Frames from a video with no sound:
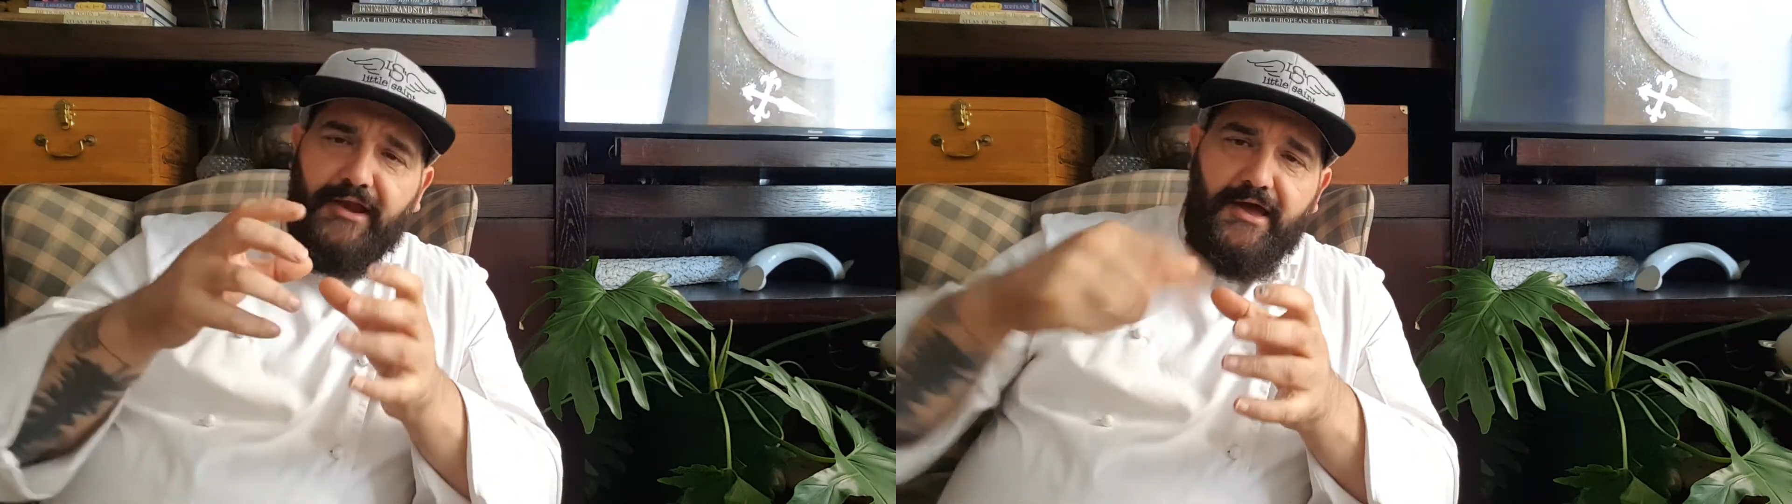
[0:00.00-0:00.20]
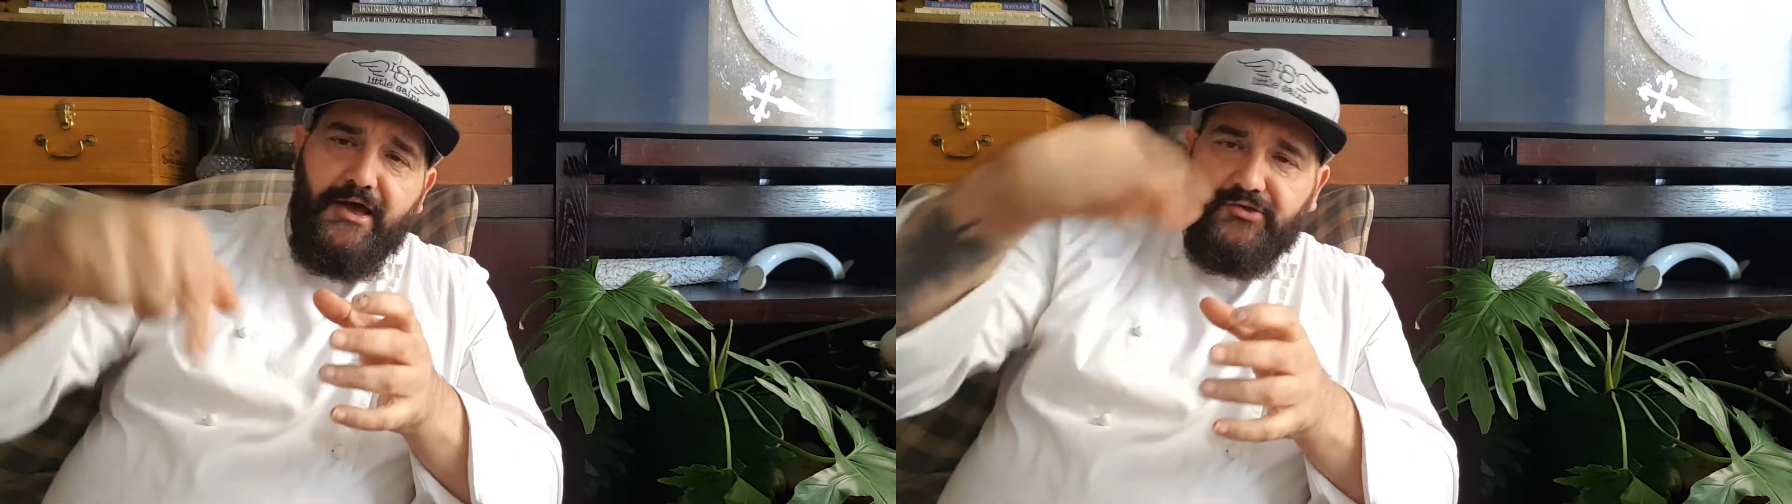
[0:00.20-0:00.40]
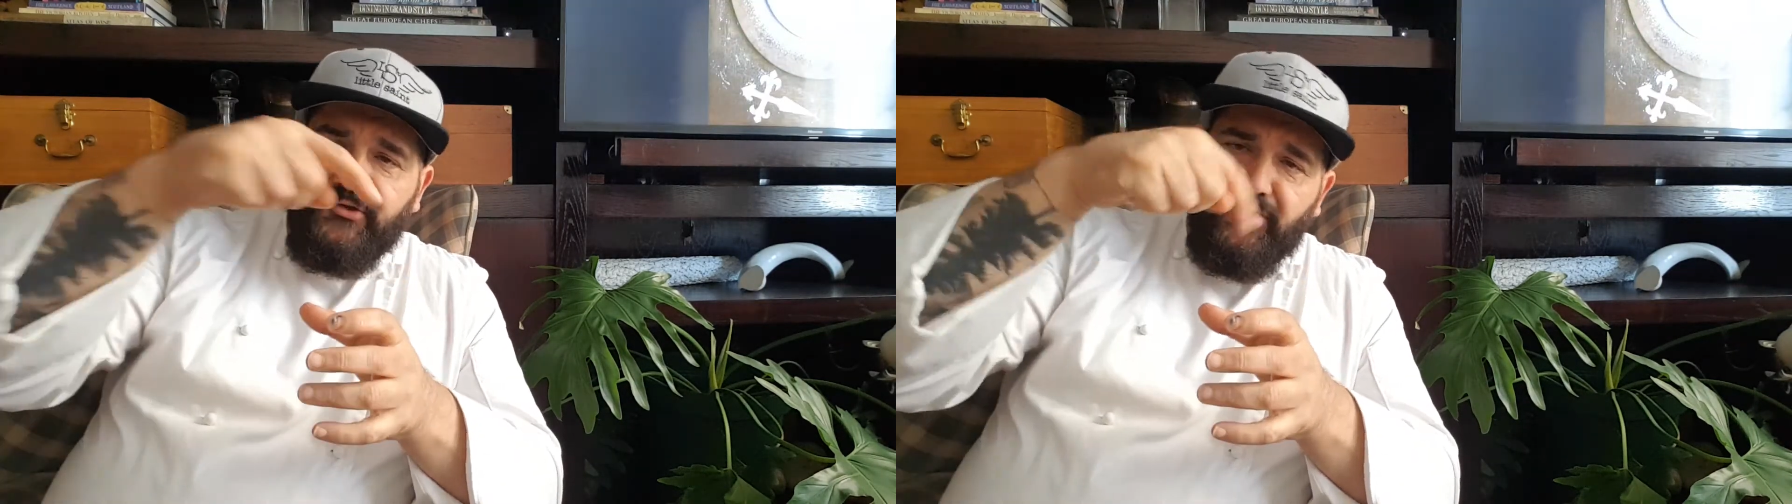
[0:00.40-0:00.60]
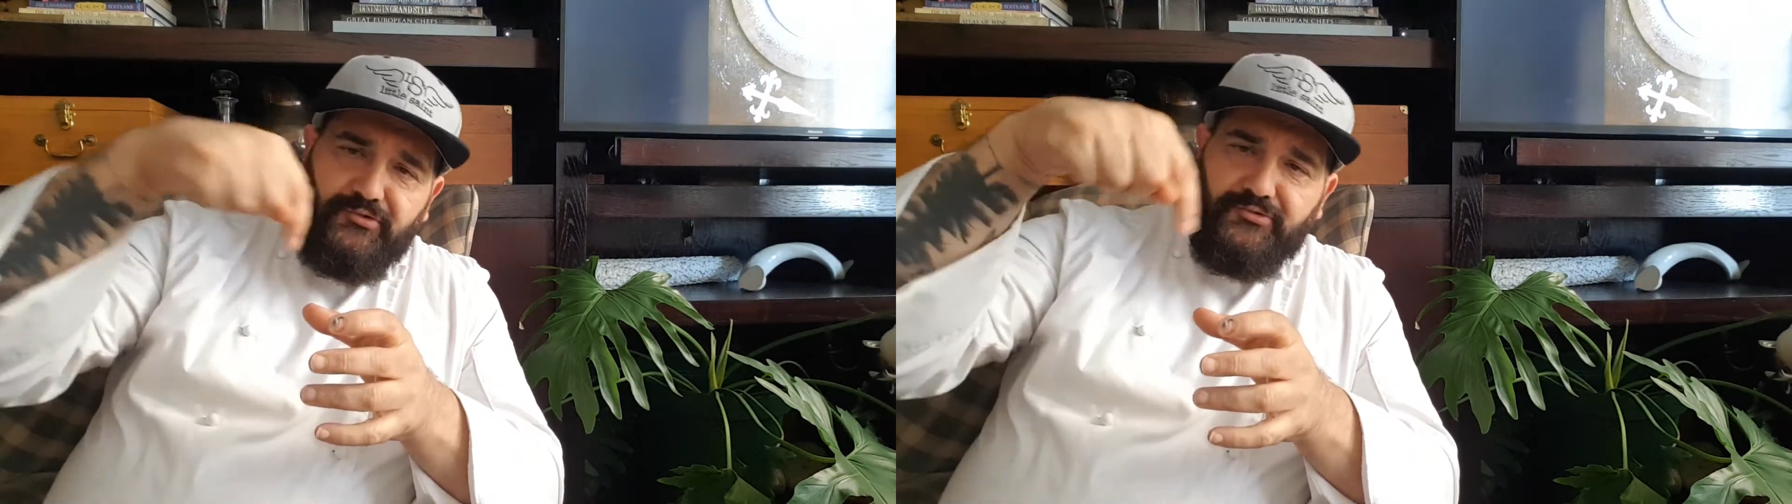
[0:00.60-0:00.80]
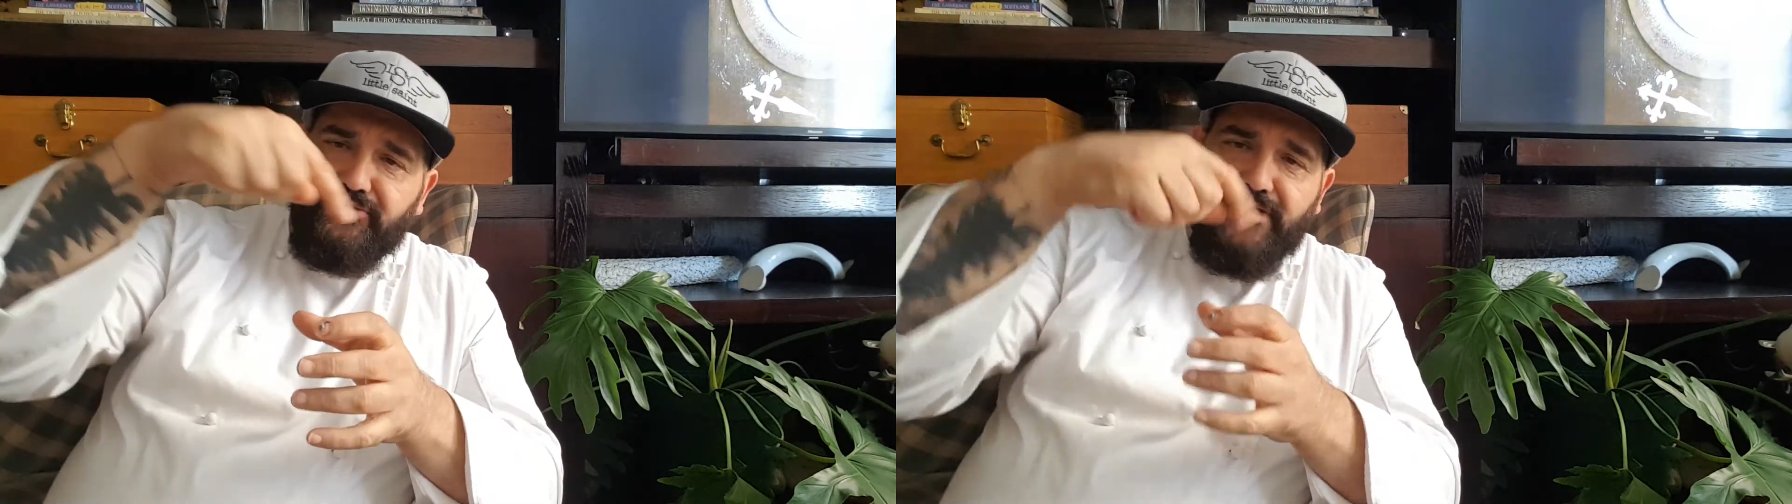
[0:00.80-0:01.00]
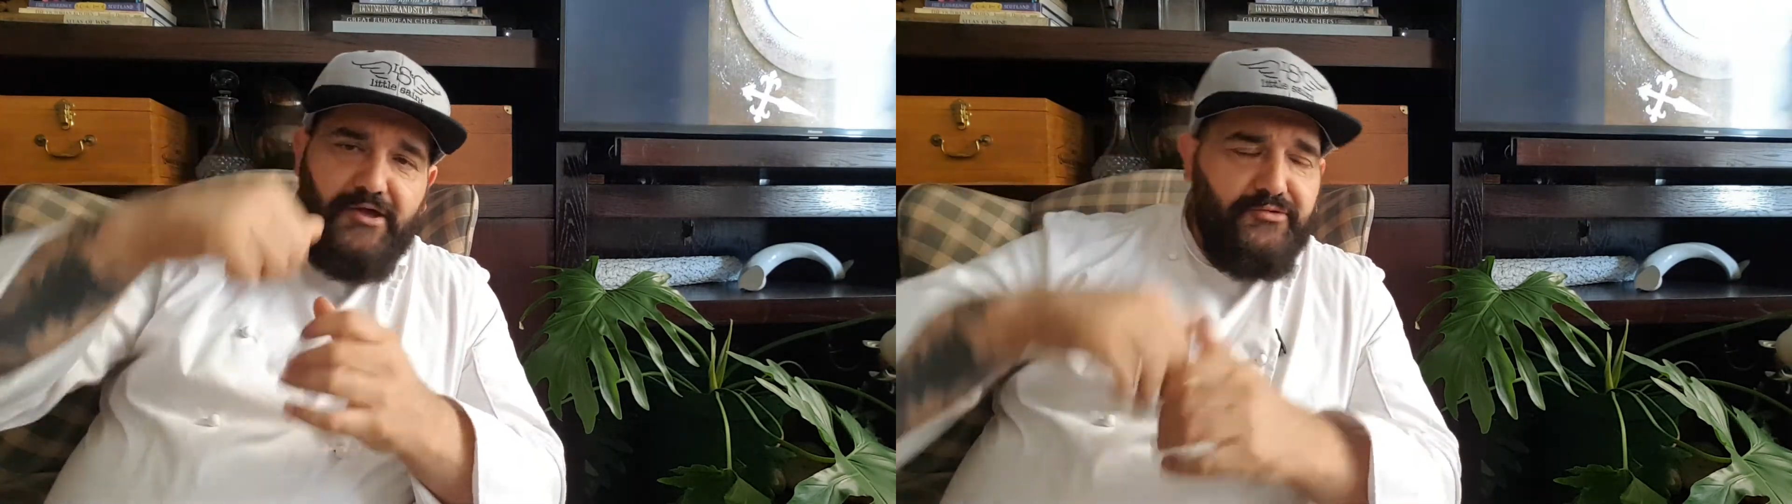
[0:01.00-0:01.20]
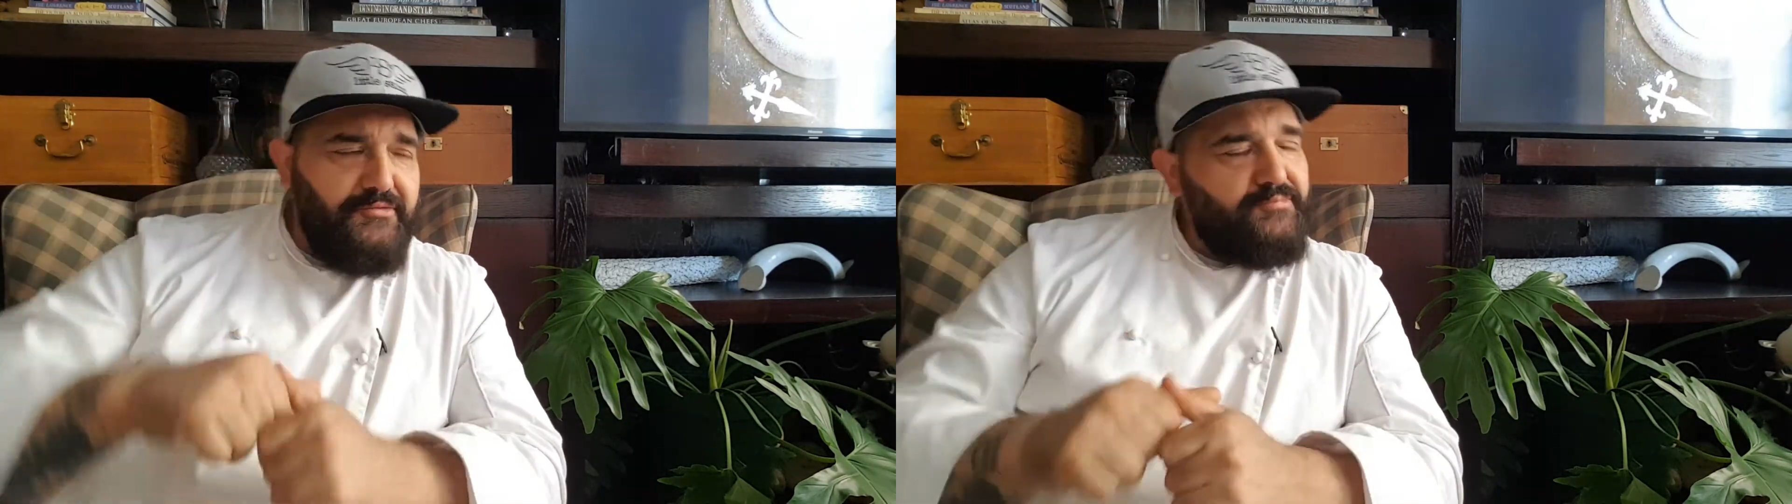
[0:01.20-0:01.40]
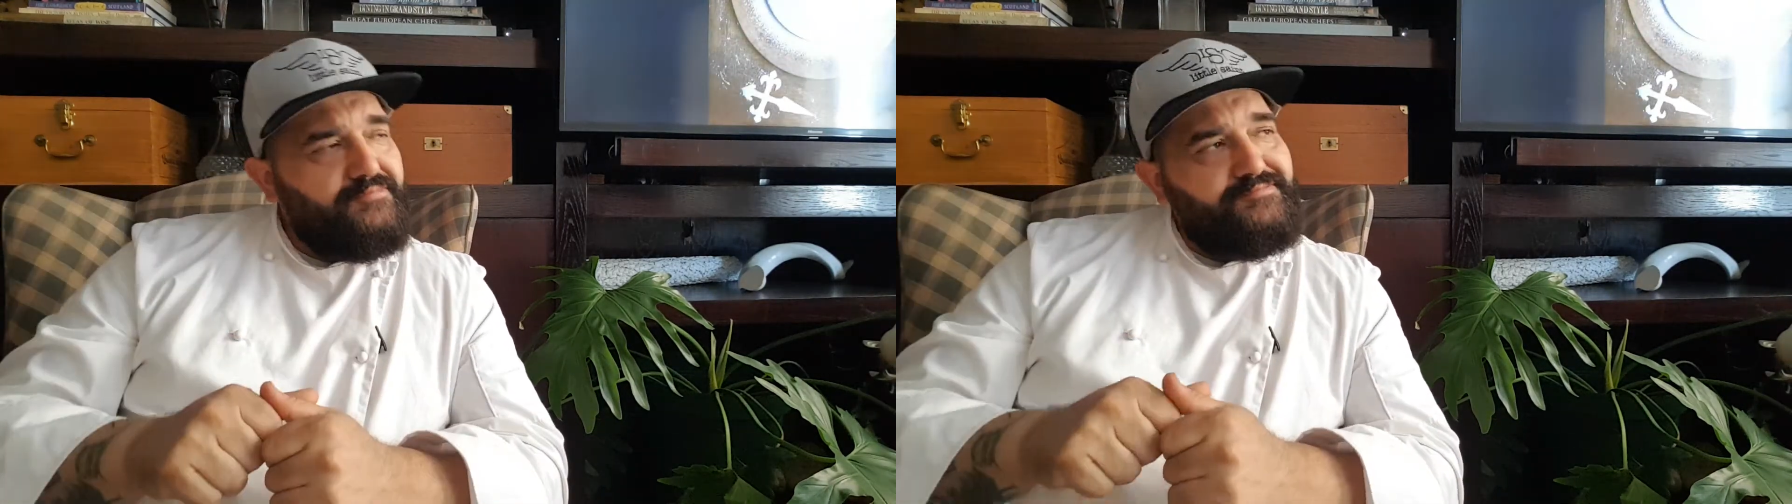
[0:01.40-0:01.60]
glass that goes around the